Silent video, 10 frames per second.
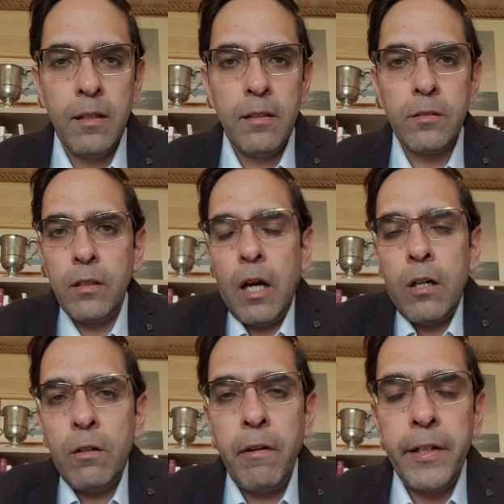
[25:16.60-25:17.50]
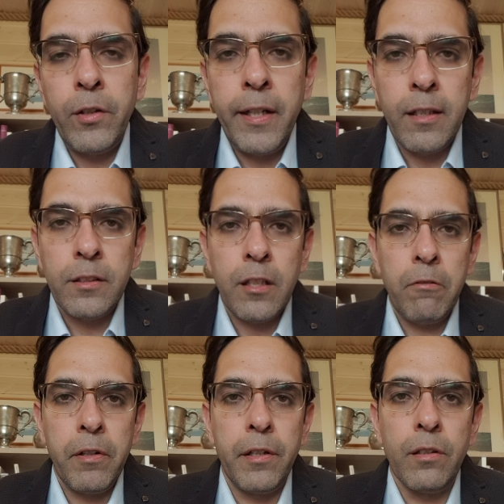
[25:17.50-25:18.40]
So now, why do you need a
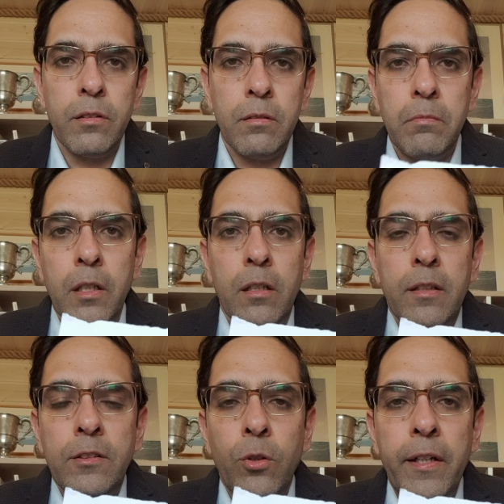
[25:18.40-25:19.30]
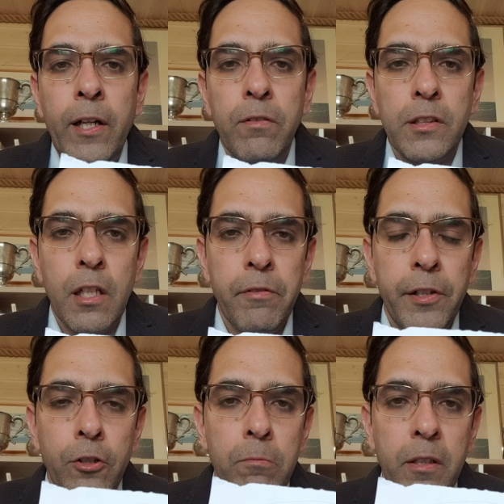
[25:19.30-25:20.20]
servitude? There's no need of a
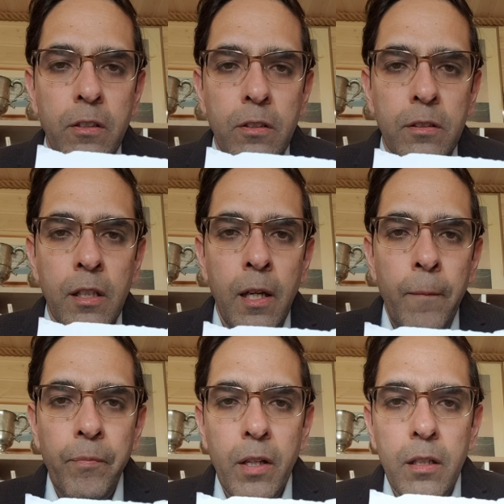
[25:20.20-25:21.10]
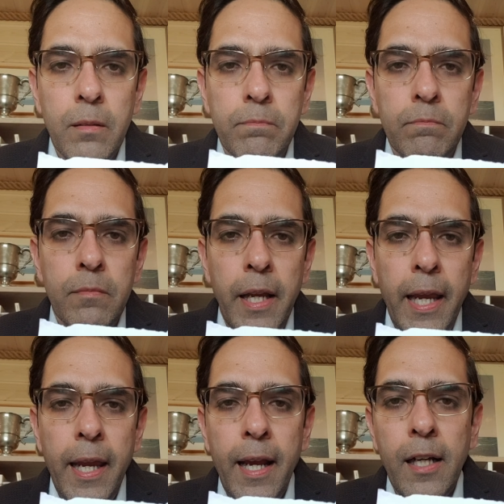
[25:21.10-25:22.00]
servitude because
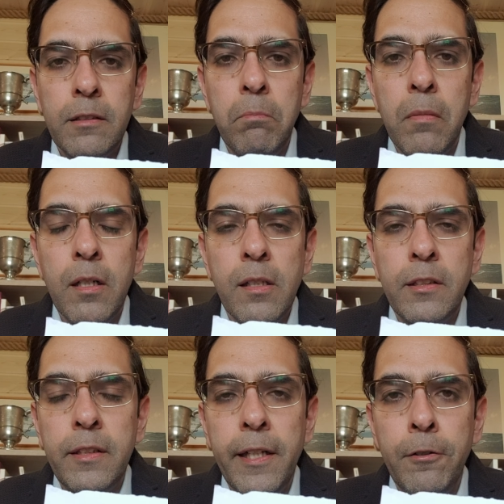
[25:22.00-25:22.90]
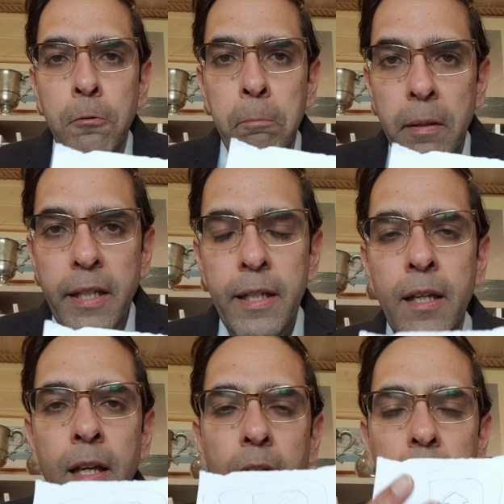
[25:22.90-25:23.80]
A has merged into B,
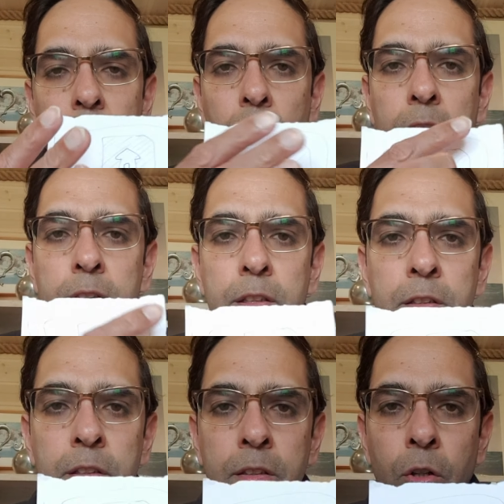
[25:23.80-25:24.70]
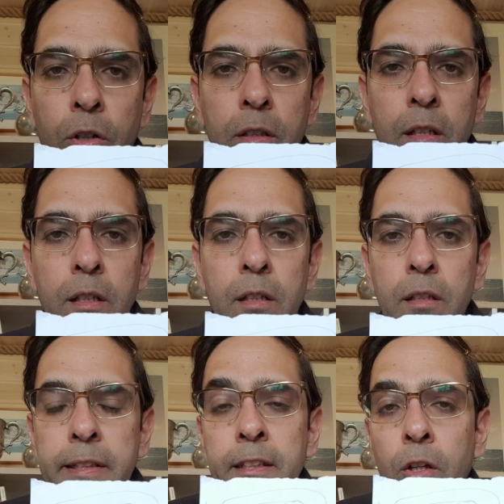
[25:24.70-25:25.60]
and now these
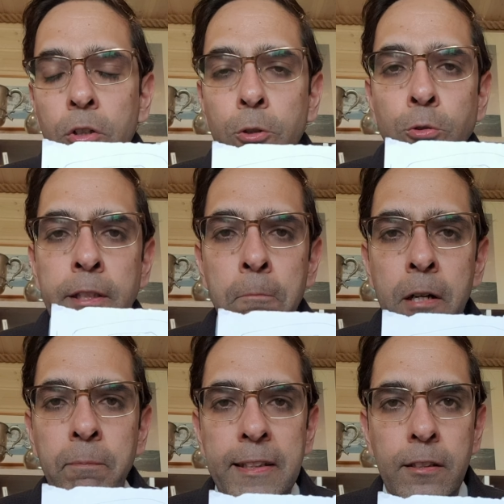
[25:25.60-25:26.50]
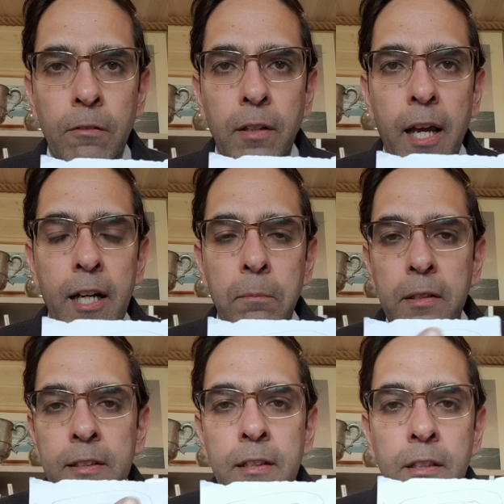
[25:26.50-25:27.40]
are not two separate pieces of land, but
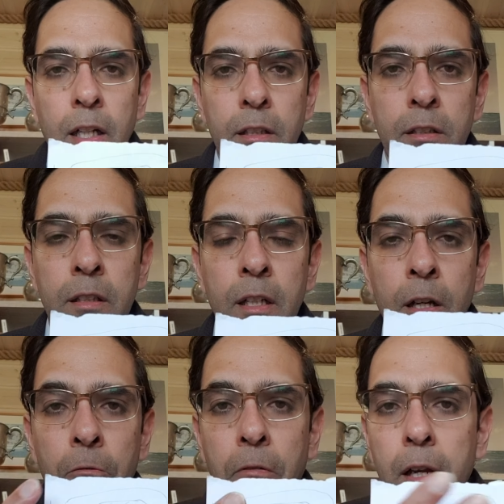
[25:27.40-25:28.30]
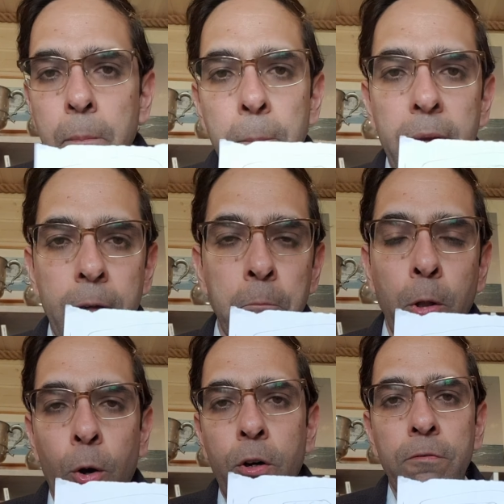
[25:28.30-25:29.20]
this is rather one big
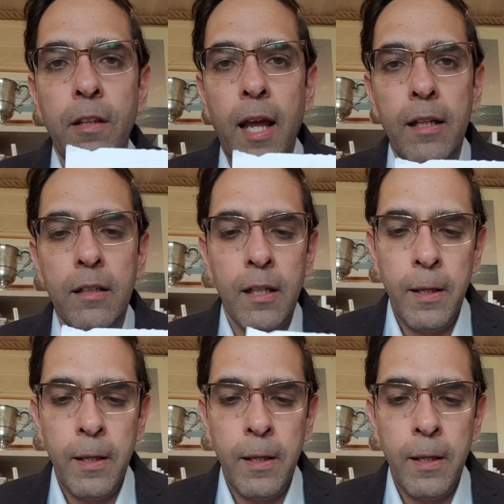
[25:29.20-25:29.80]
block of land.